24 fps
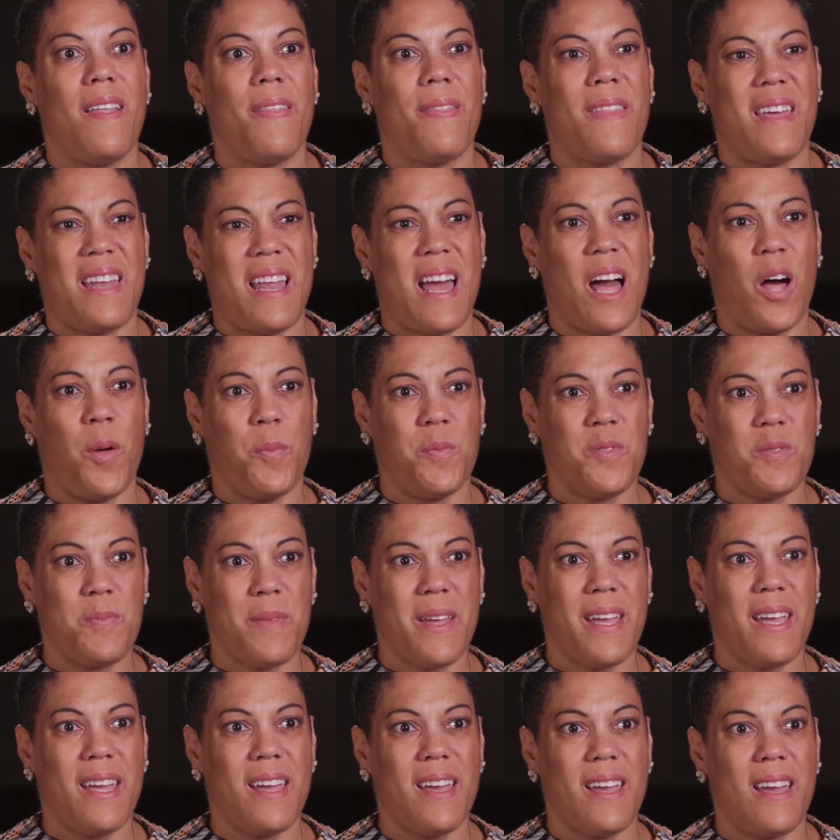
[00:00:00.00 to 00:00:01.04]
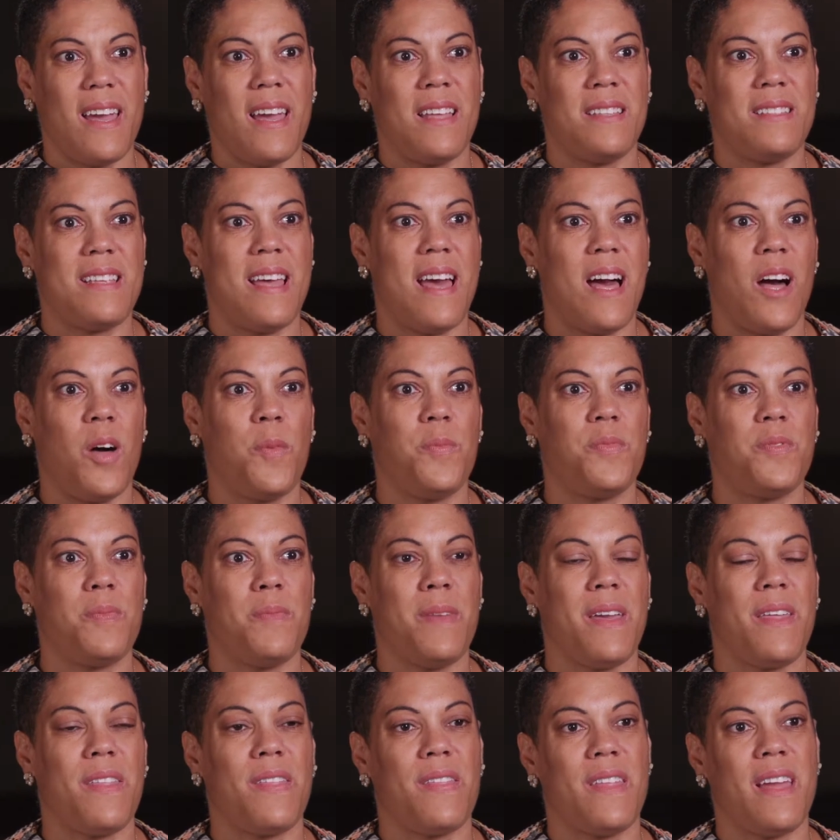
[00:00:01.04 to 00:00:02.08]
that helped me and helped
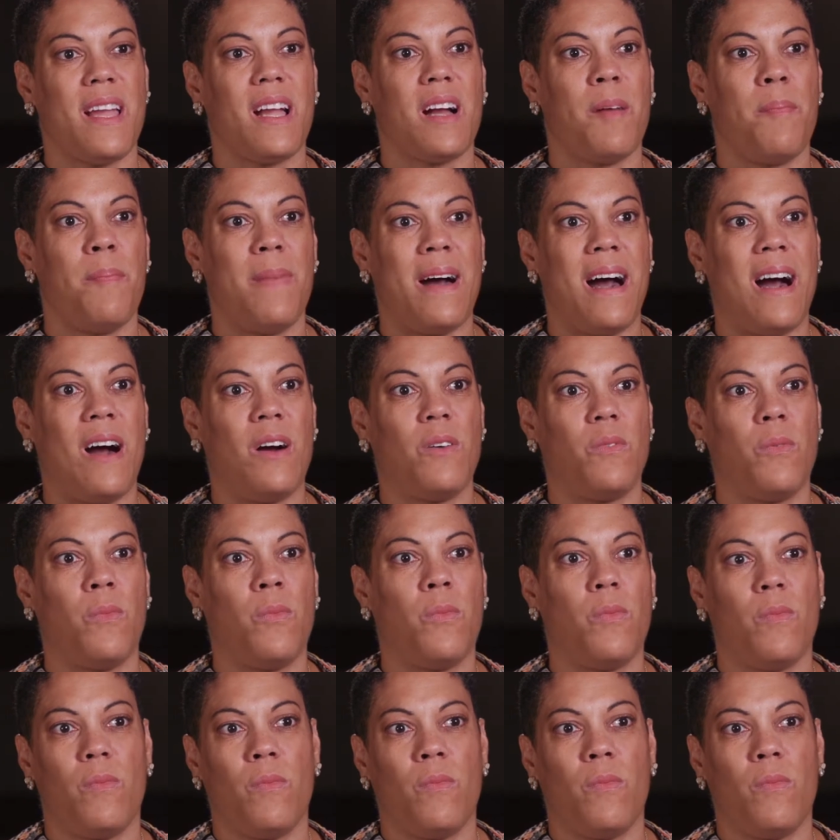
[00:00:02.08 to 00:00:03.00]
me think about